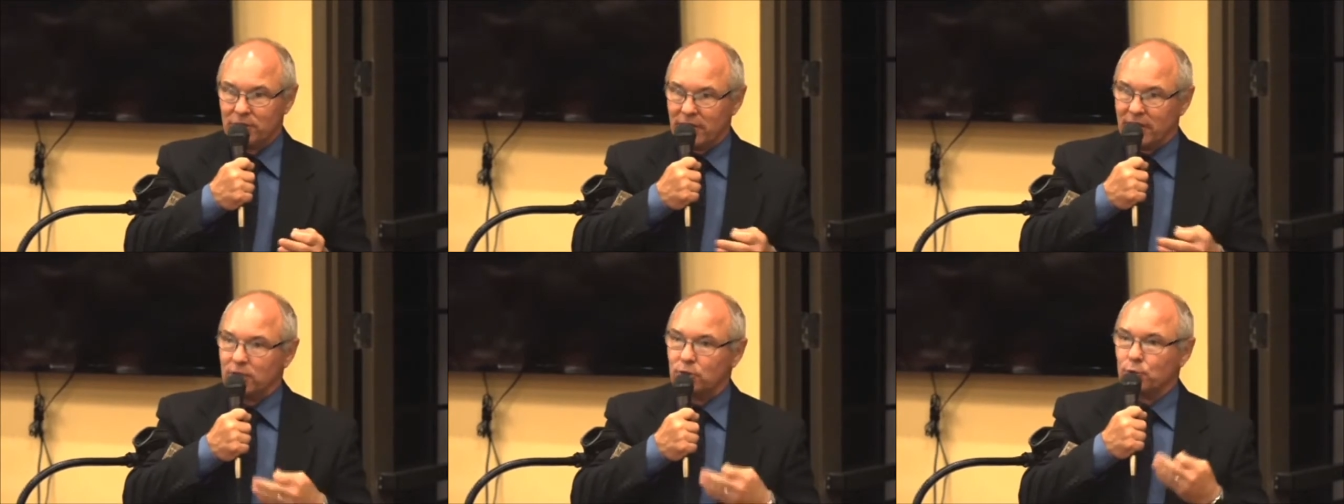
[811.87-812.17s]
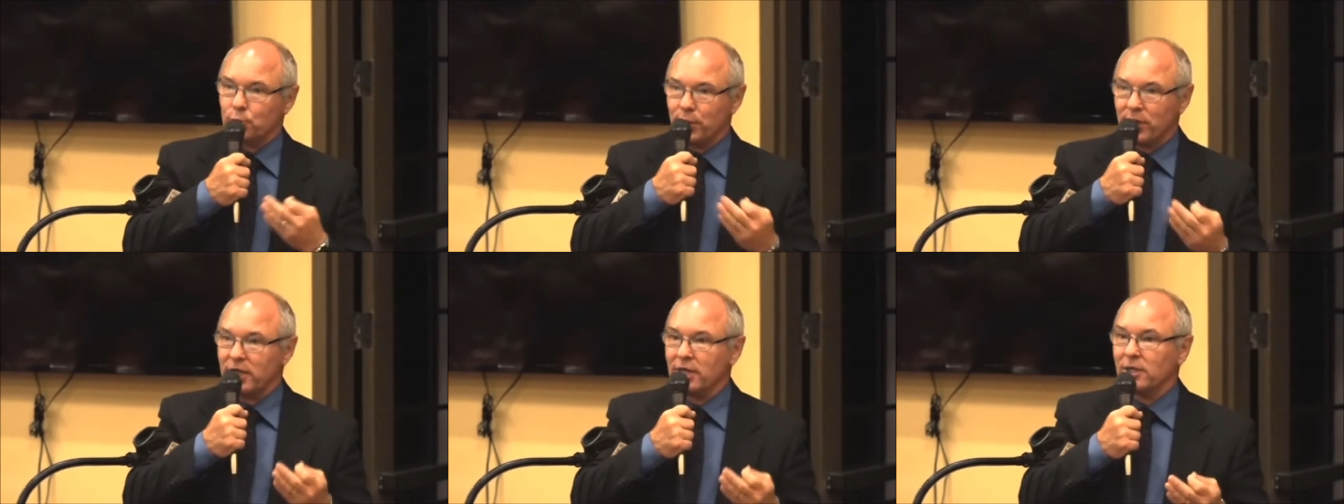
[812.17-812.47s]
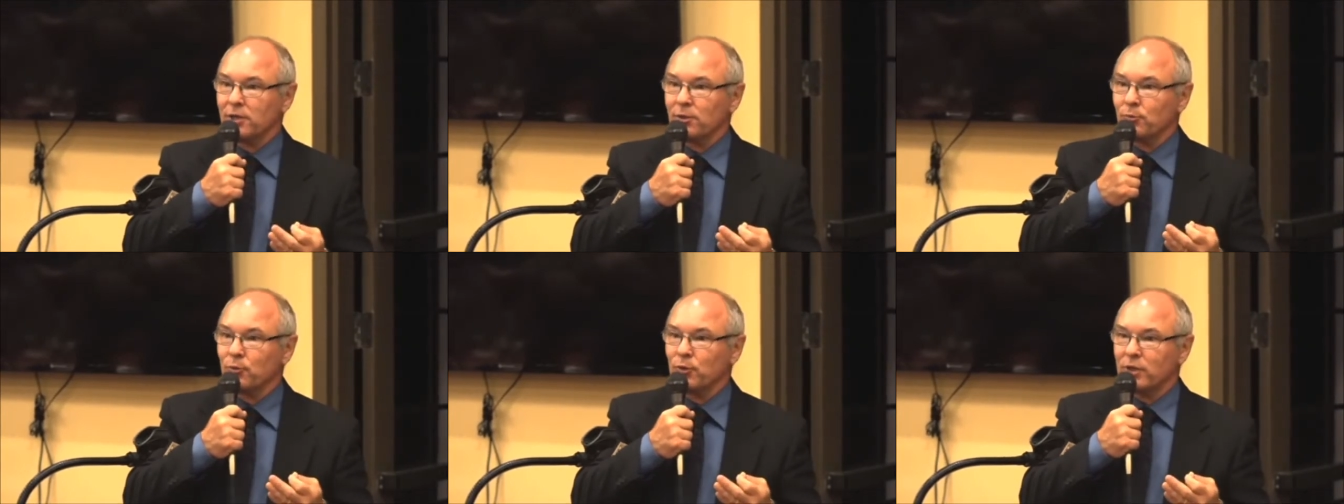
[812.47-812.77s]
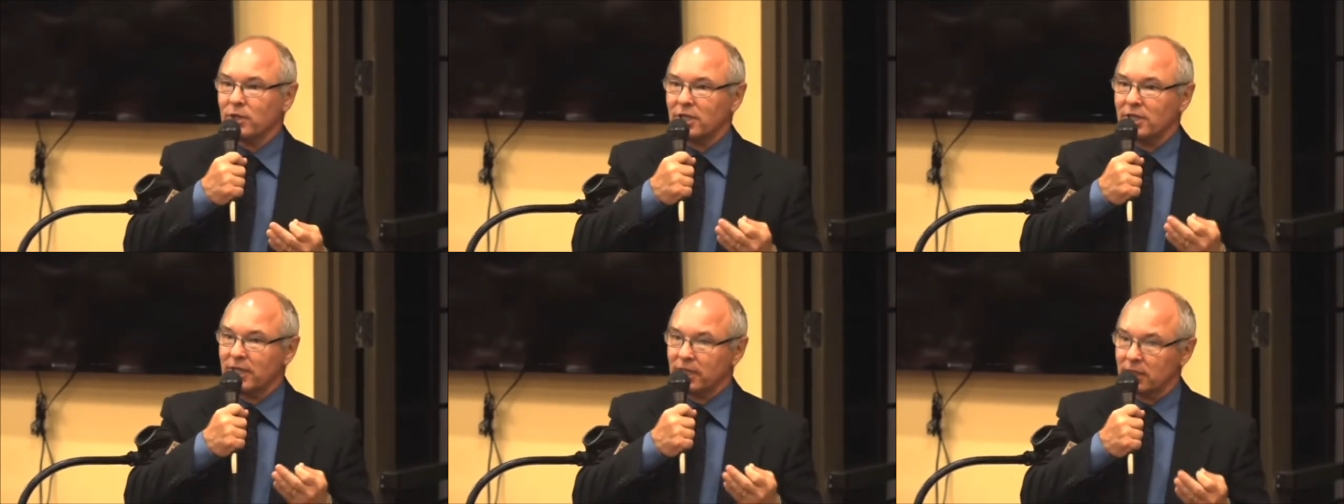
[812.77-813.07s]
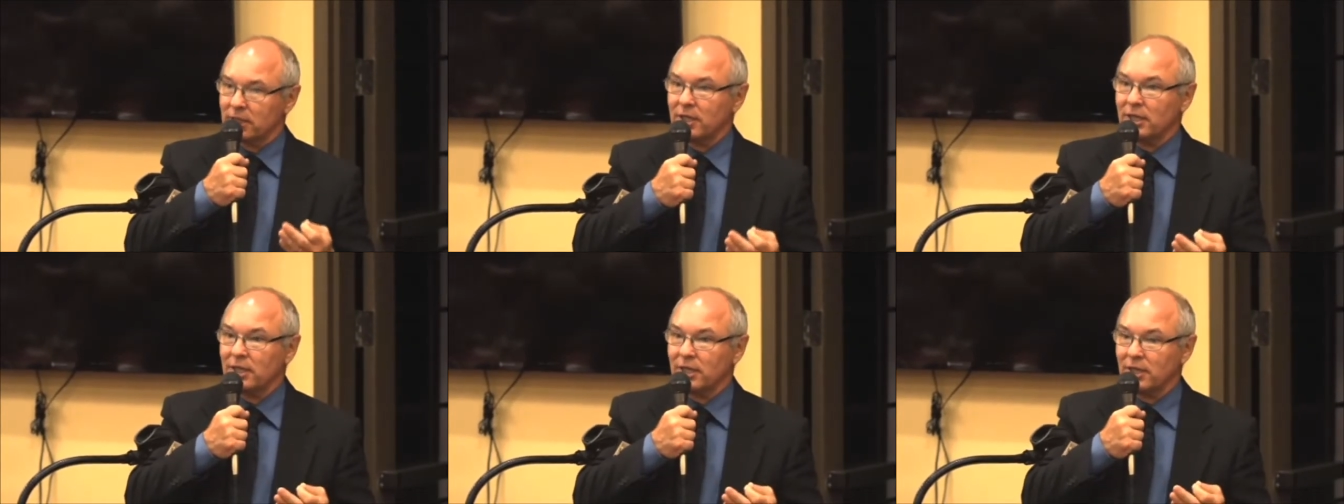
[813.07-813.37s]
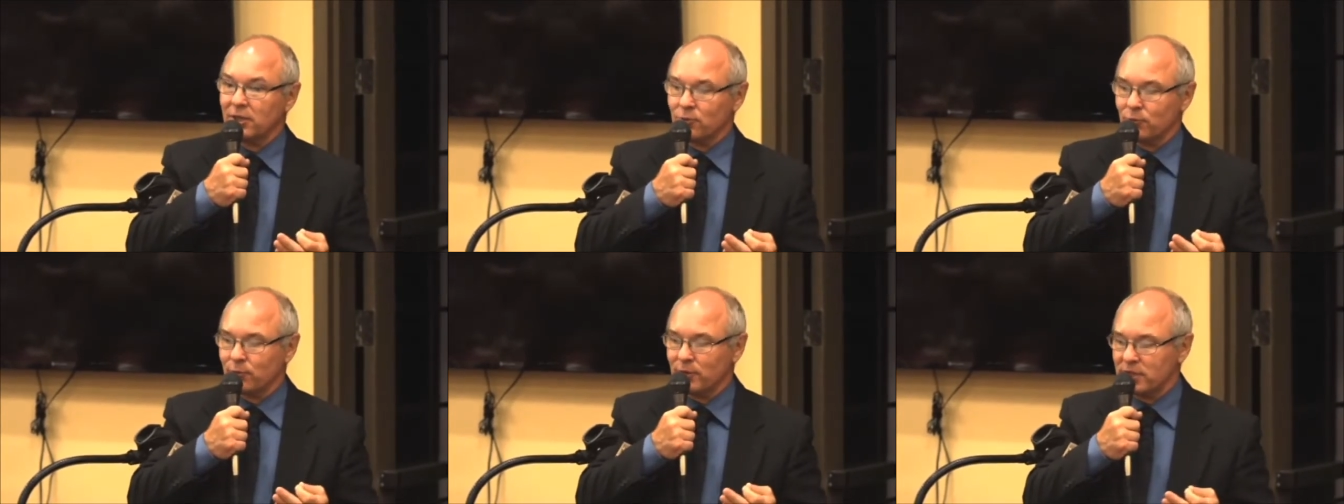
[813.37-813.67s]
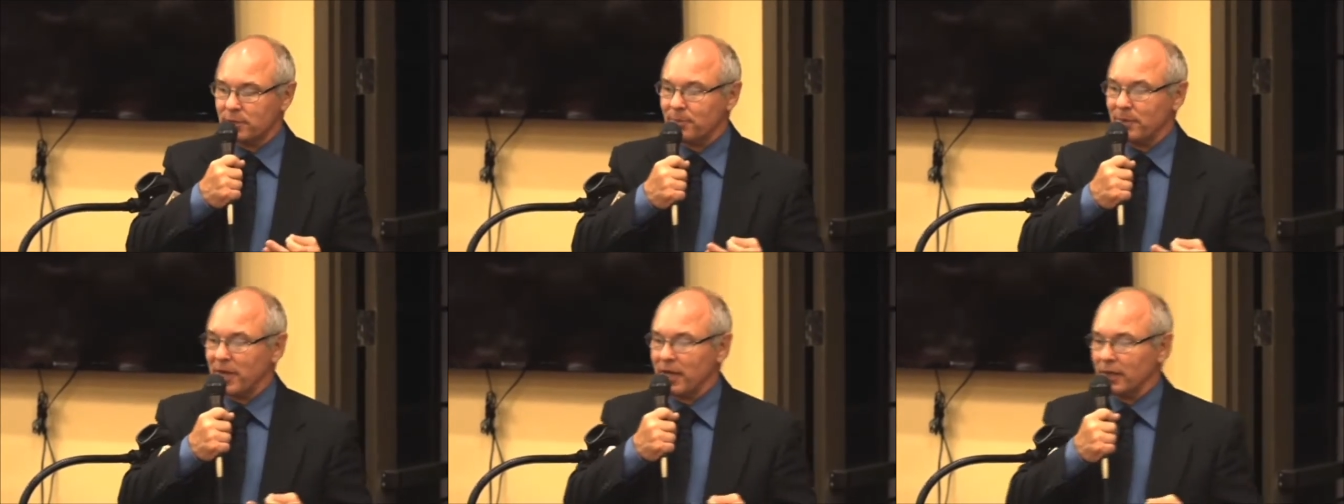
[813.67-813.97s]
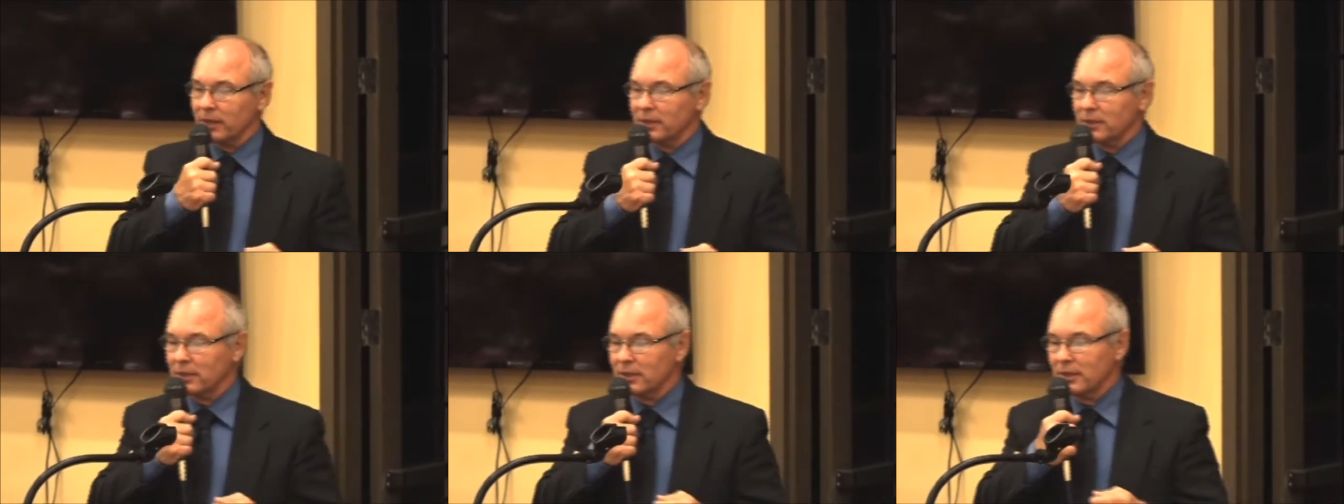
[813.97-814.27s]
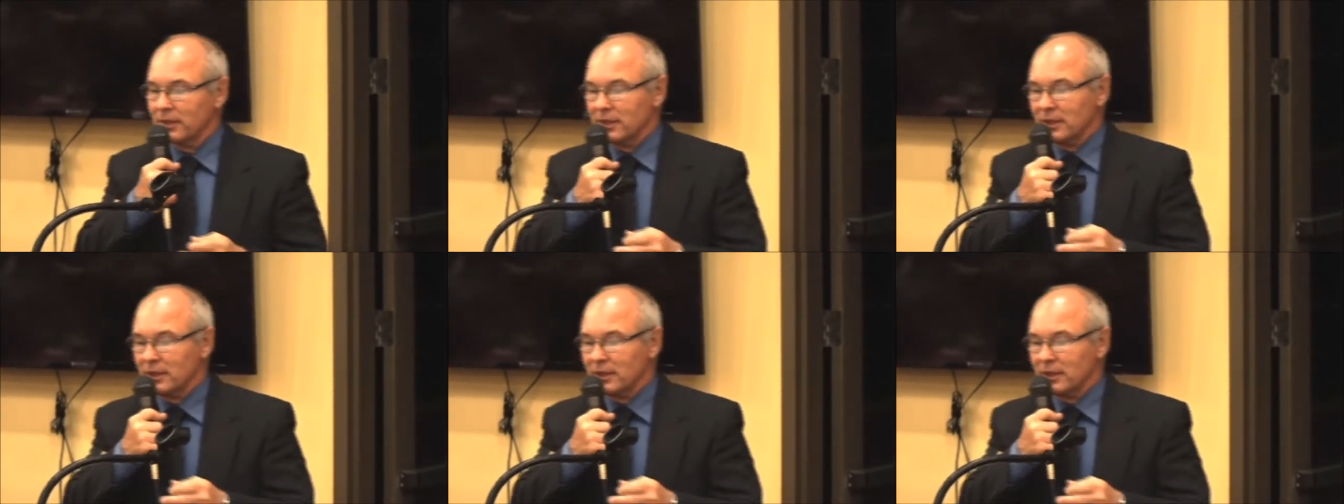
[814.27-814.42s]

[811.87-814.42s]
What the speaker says: they treated them with dignity and respect.